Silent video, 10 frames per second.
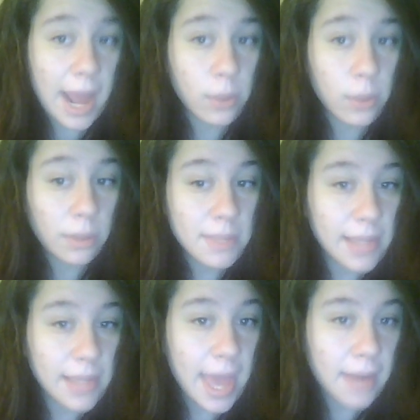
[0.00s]
I will
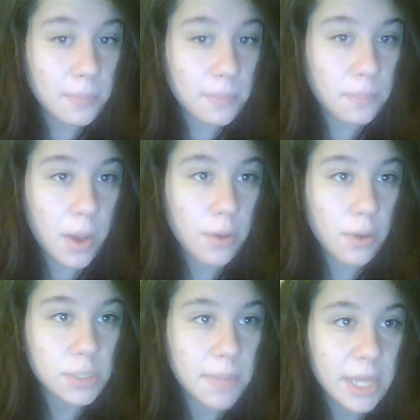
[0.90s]
admit that,
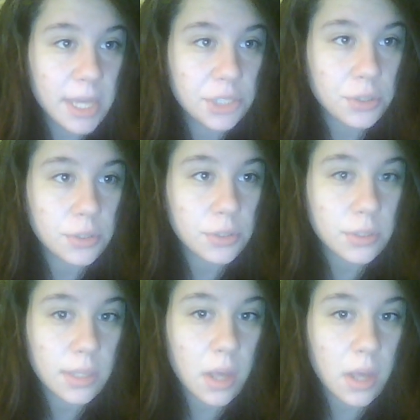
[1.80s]
post pictures
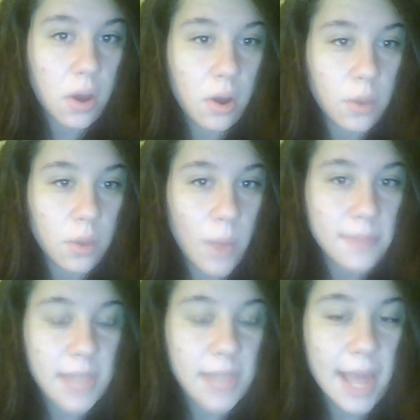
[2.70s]
on
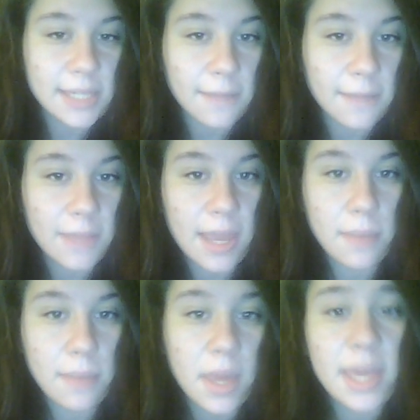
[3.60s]
websites of
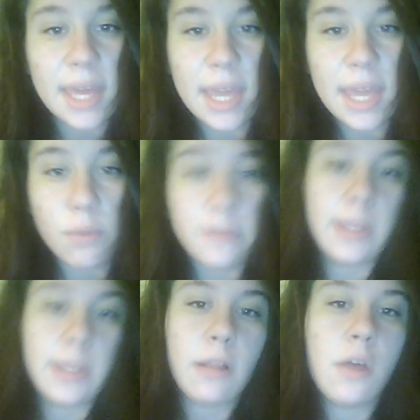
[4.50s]
them in
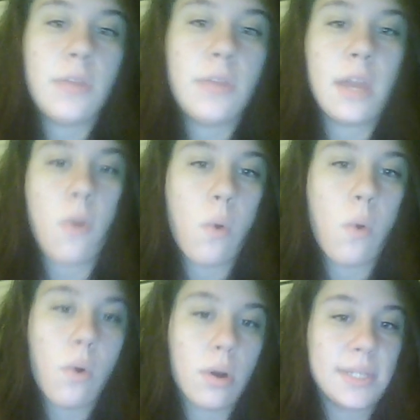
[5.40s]
revealing clothing
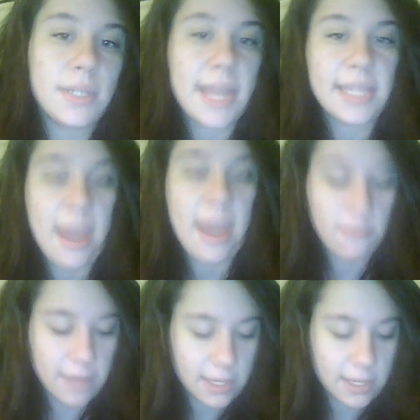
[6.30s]
or sexy
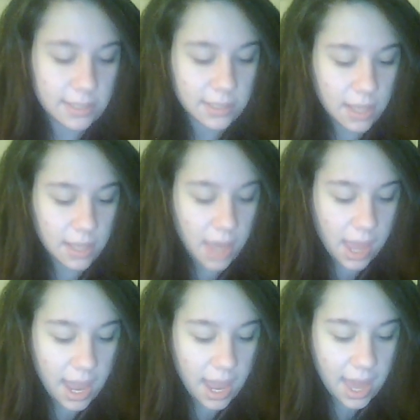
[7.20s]
outfits,
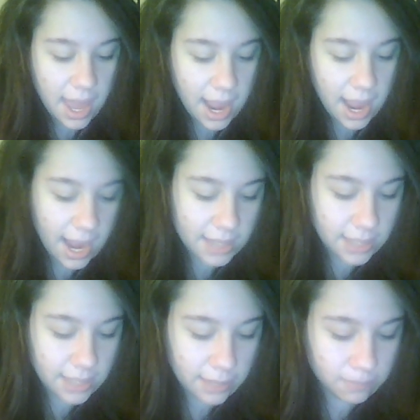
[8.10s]

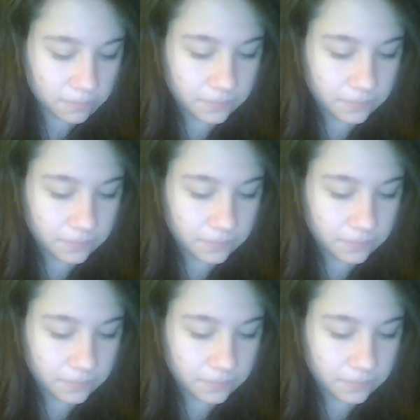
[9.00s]
and